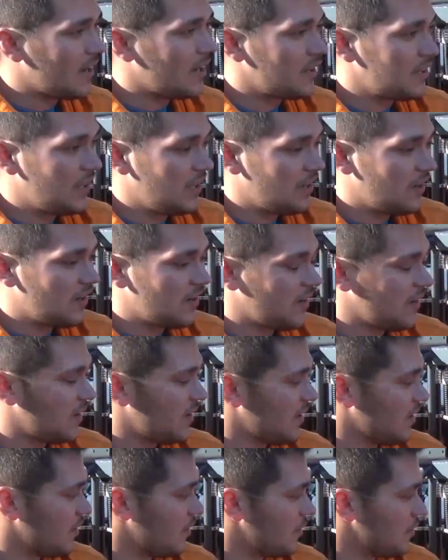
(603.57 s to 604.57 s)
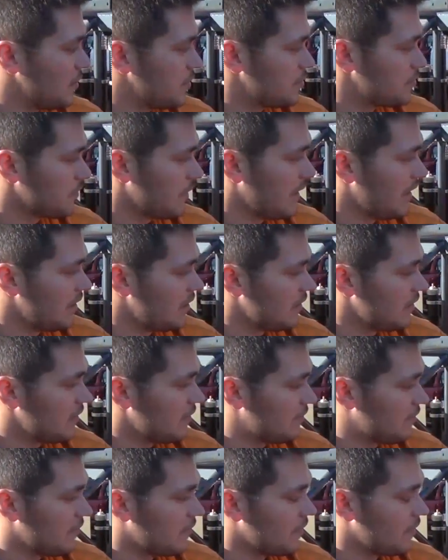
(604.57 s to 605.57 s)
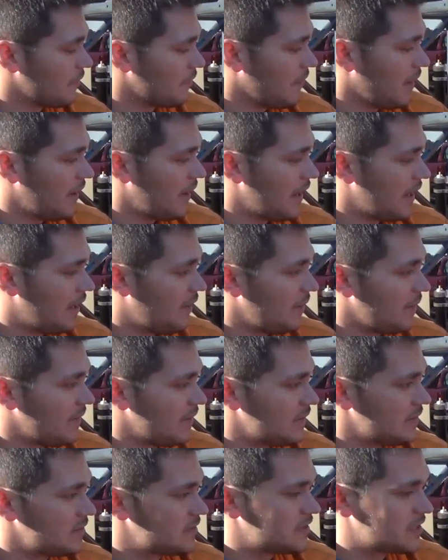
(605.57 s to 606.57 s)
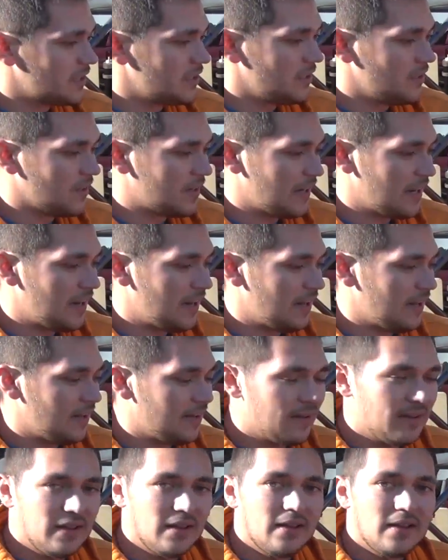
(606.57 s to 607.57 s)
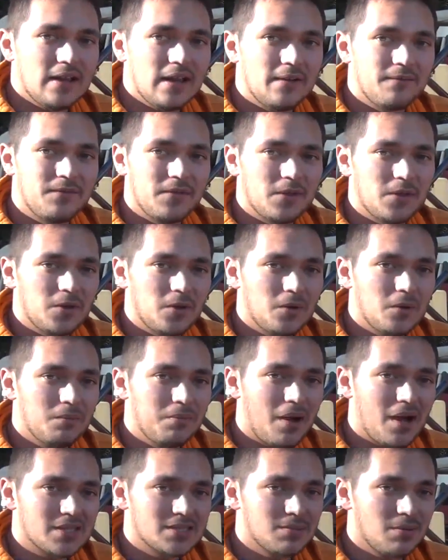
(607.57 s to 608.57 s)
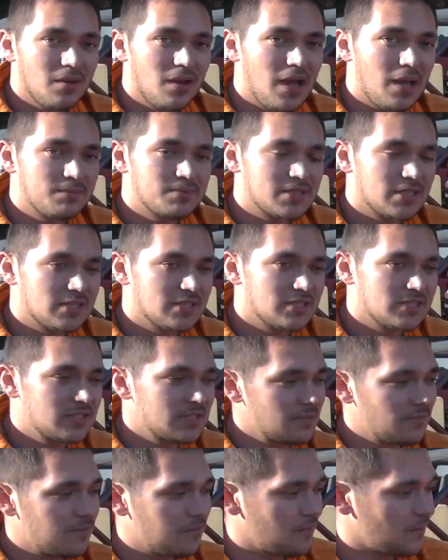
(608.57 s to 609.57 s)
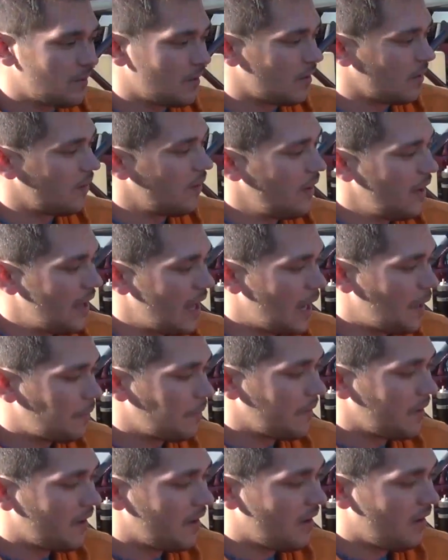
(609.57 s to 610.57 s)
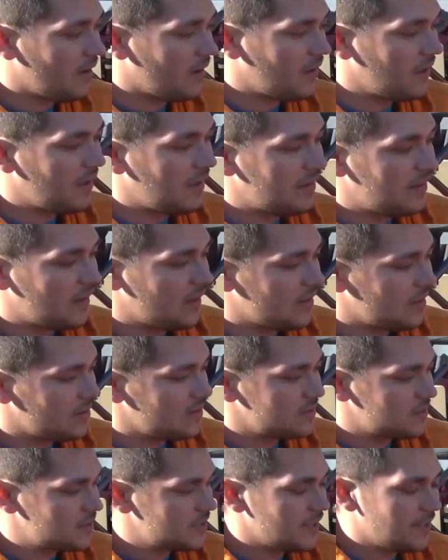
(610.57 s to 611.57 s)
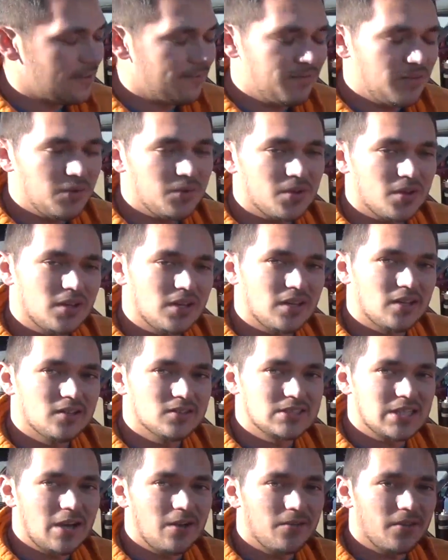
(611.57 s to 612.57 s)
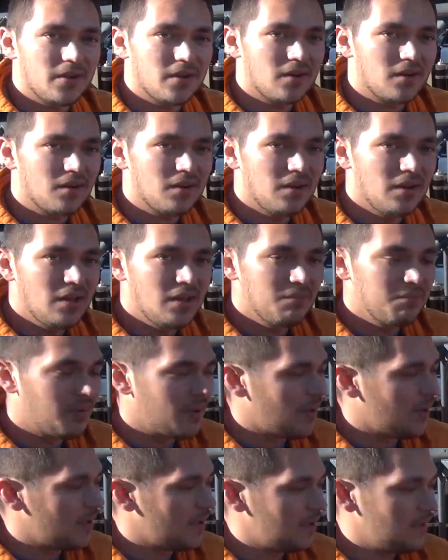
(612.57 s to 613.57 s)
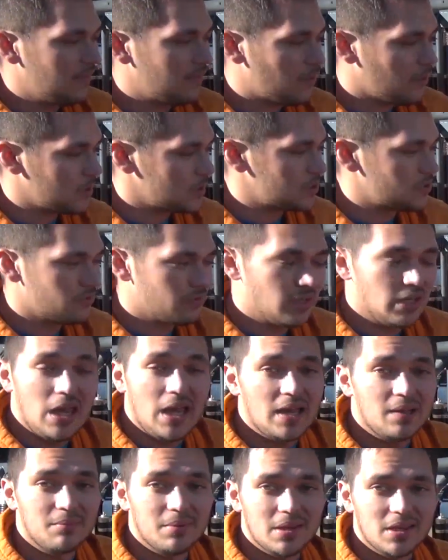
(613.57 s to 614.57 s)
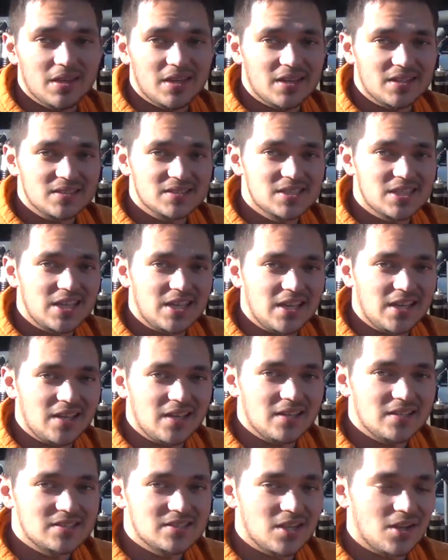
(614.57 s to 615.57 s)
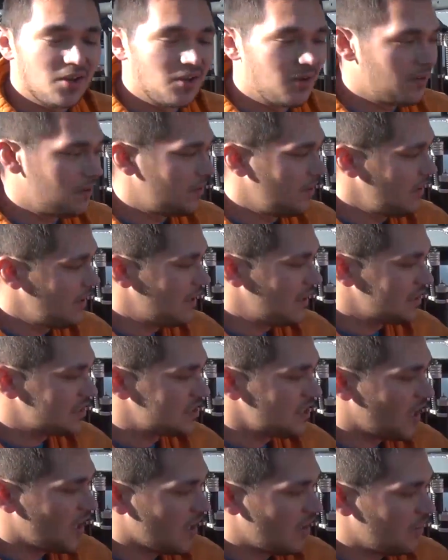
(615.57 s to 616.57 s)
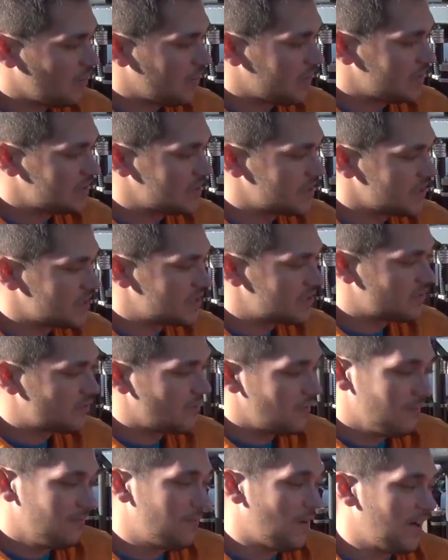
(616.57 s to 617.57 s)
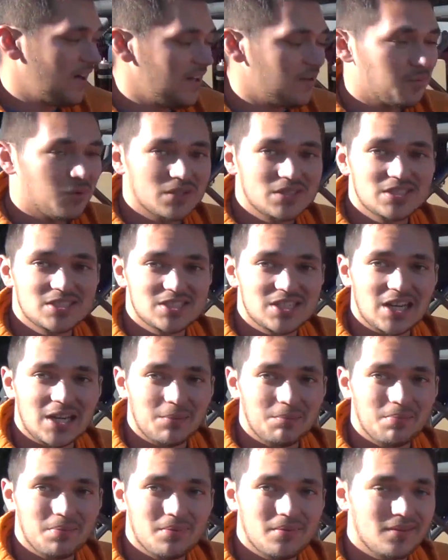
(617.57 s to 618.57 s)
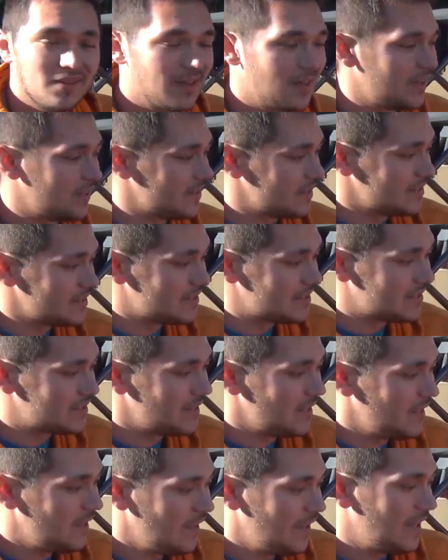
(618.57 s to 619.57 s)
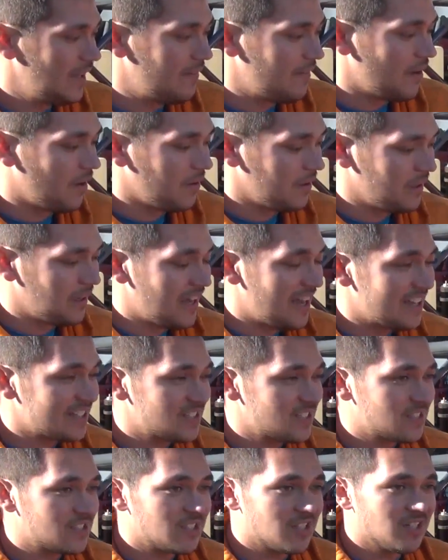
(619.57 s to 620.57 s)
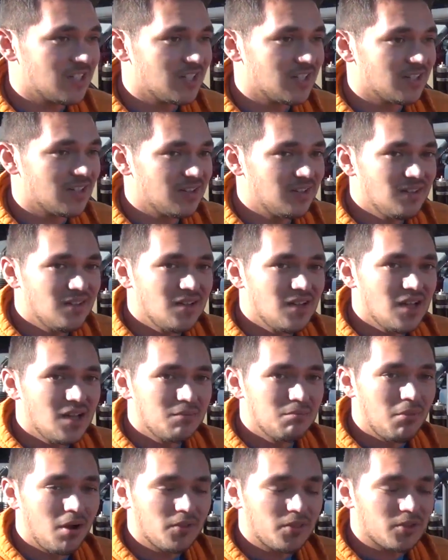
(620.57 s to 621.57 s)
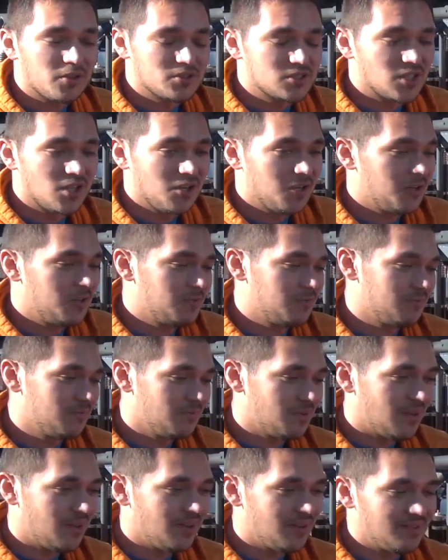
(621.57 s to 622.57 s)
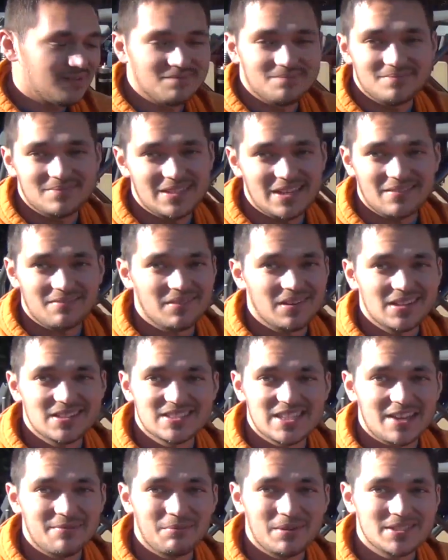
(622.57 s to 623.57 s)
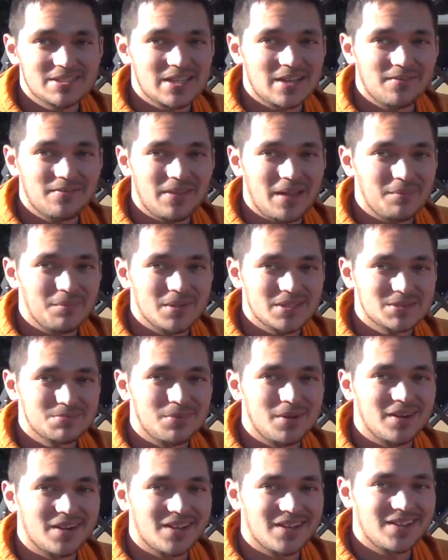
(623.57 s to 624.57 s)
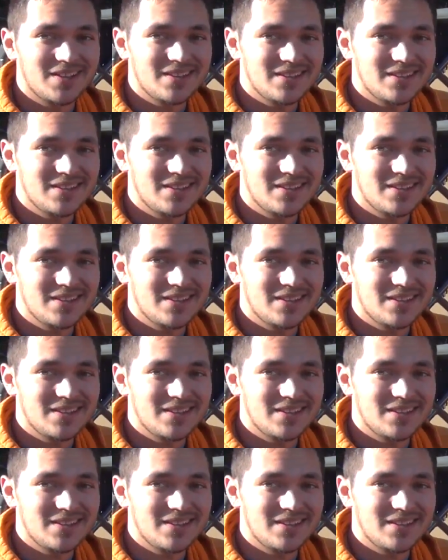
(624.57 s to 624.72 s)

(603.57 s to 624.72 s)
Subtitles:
a lead on a trailer for right now, and still looking at a few possible options for how I'm going to haul it. And there's a few good deals out there, but of course reliability is key, so it's not always just finding what's cheap, because if it only lasts a month or so, well, didn't really save myself that much money.